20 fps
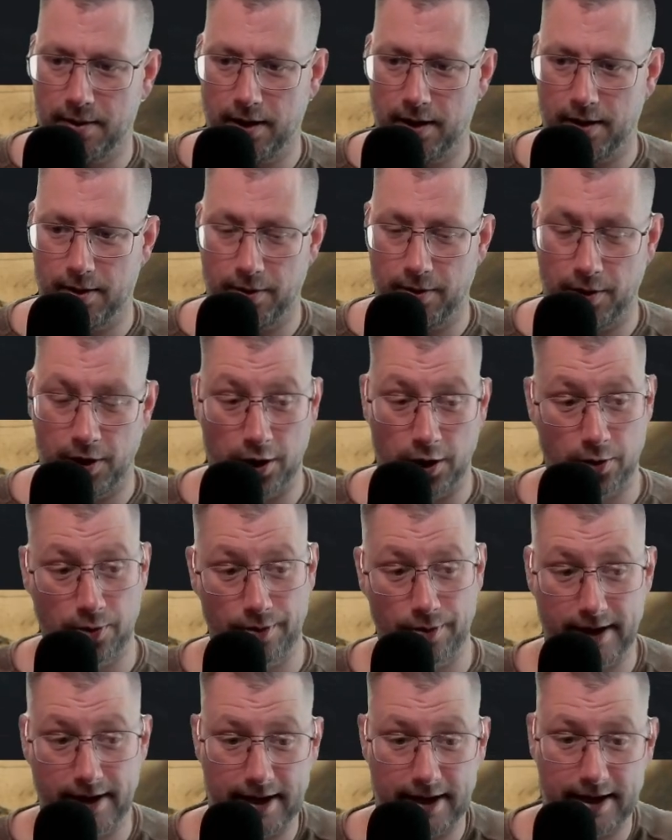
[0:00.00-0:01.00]
A good
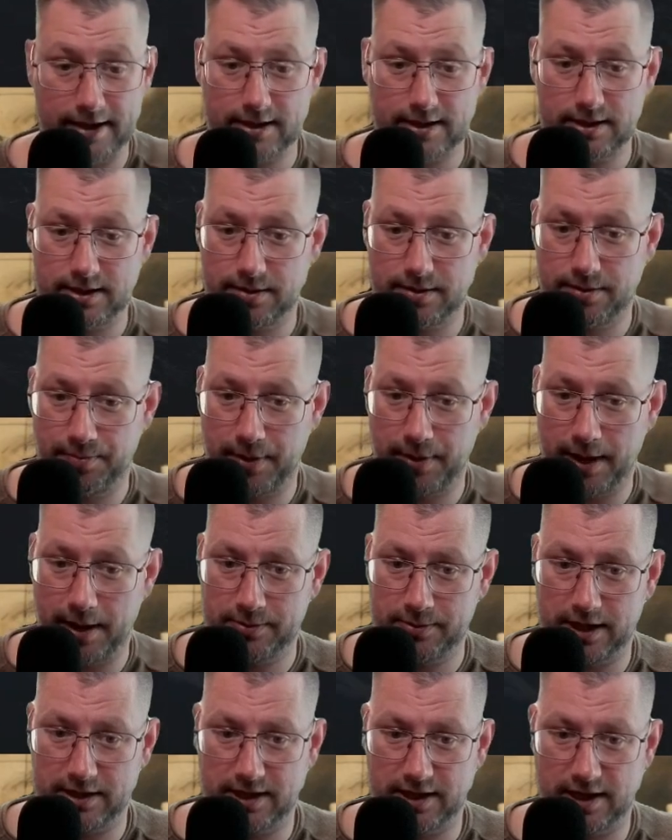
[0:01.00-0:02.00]
thing is, perhaps I
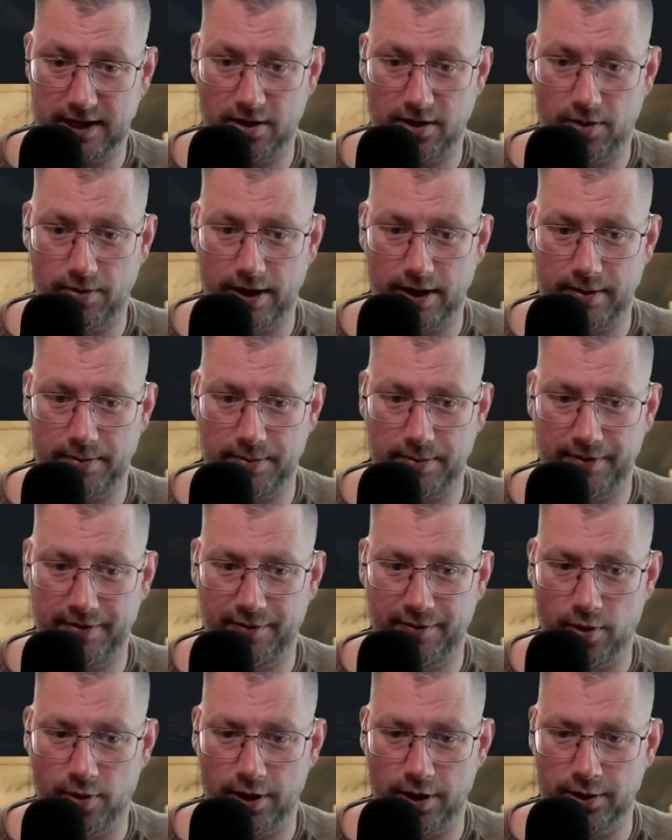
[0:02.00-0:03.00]
said it already
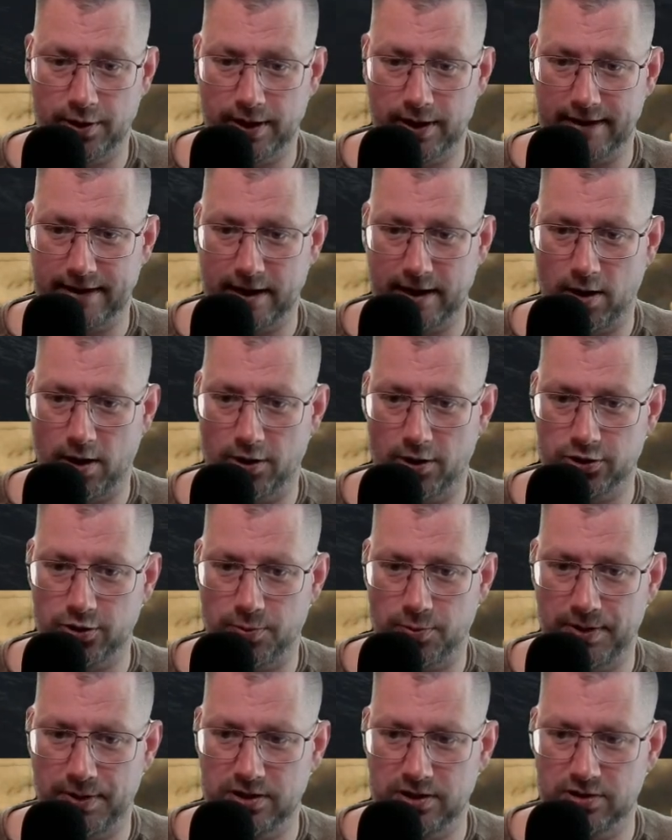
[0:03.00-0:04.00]
before, you get now also
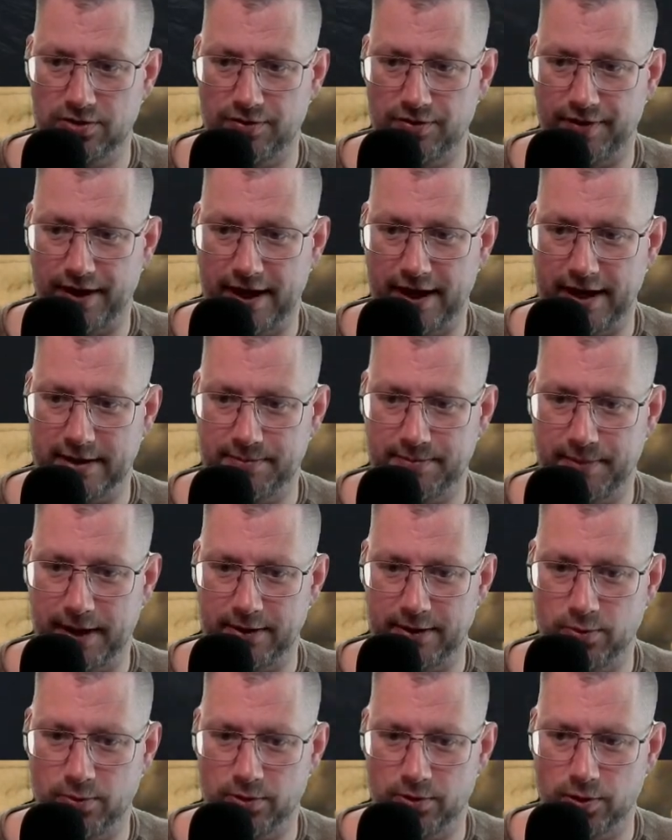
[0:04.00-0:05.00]
pieces of 8 by
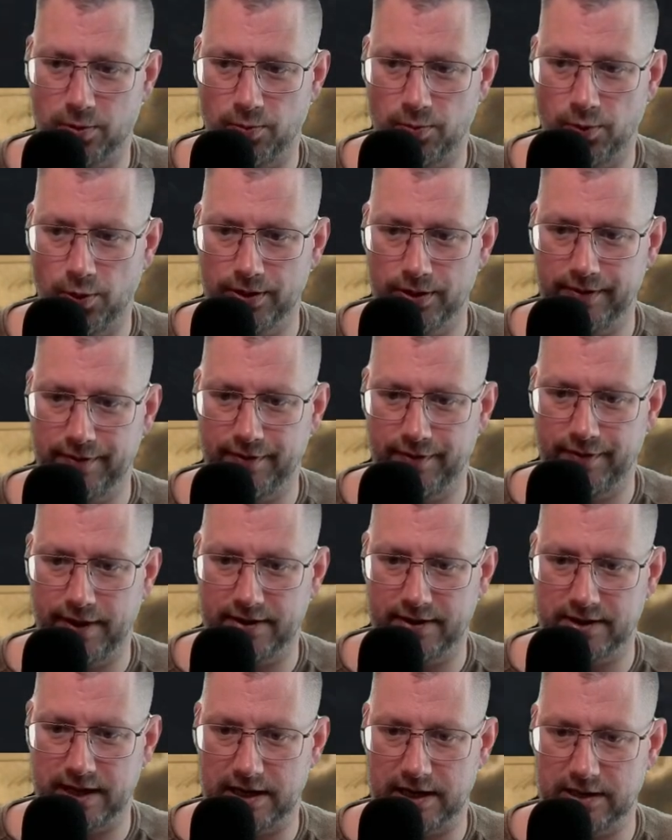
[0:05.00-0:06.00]
doing some world events
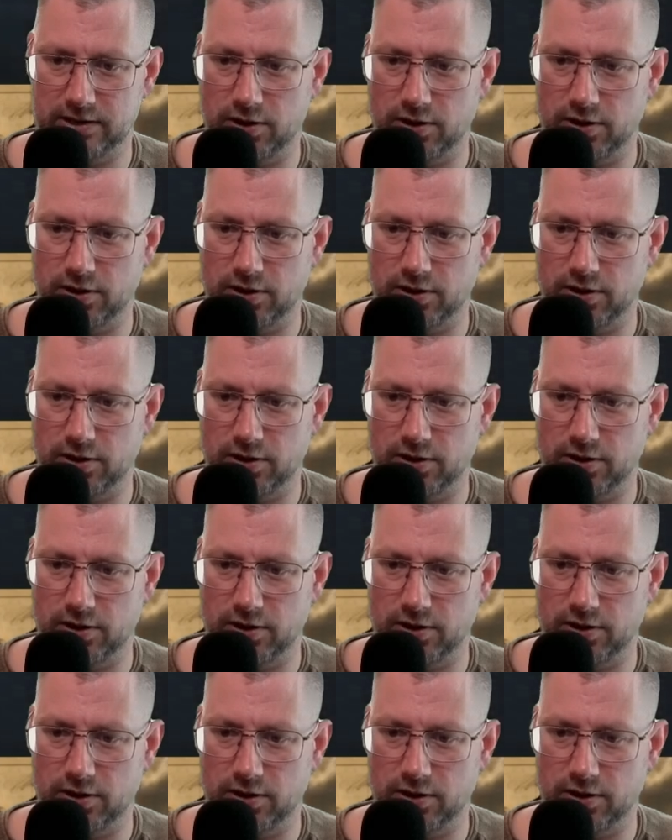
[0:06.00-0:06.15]
and some